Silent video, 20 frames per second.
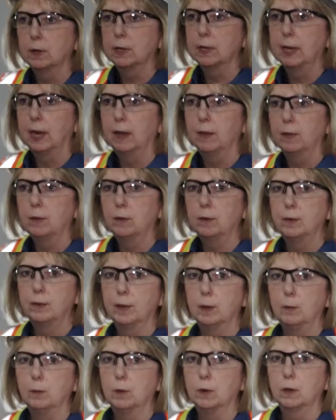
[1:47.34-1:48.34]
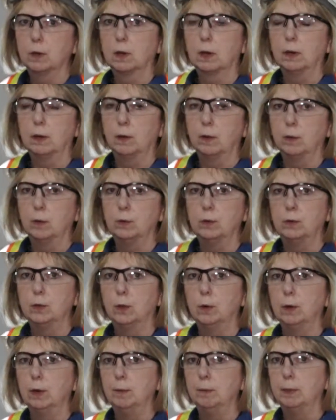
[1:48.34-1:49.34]
together as they work on all those
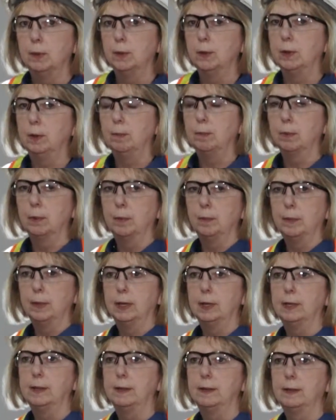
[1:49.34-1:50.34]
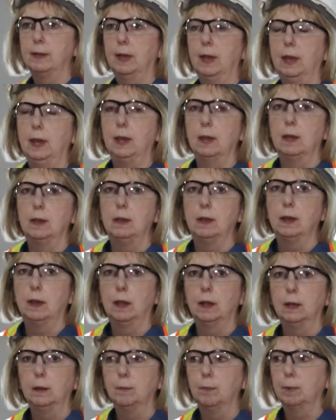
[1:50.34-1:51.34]
zoning, building permits, and
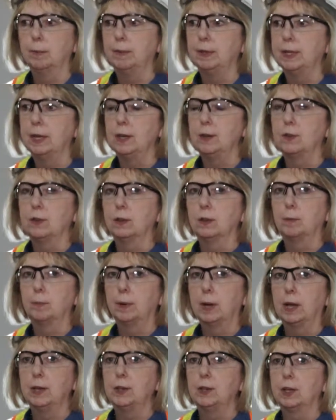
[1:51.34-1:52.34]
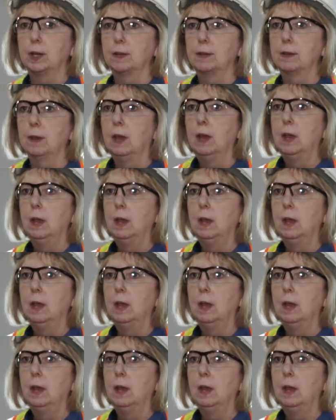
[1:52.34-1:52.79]
implementation of the projects,